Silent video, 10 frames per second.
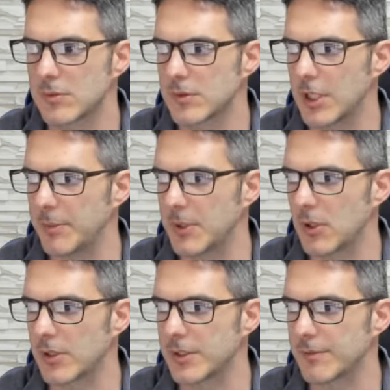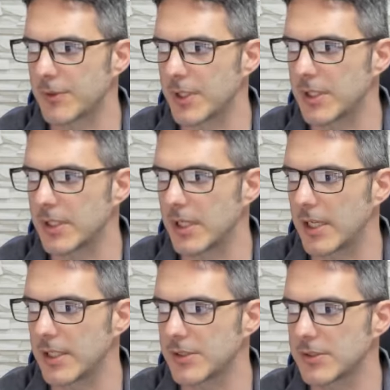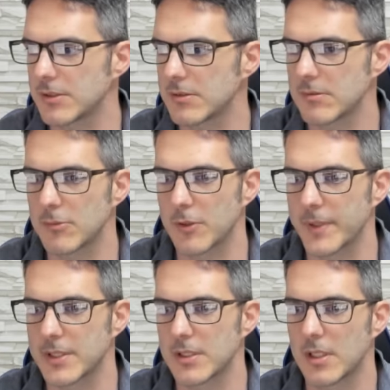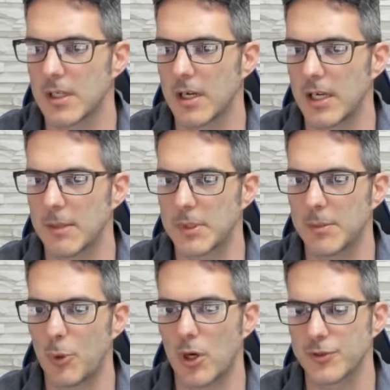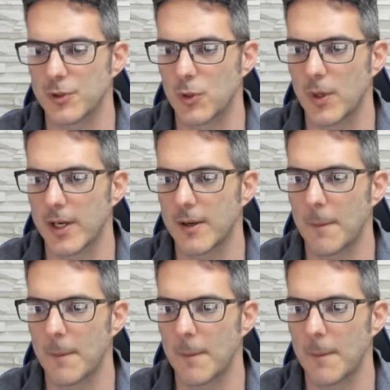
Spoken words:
keep me logged in for 90 days. Perfect. And I'm gonna pause real quick.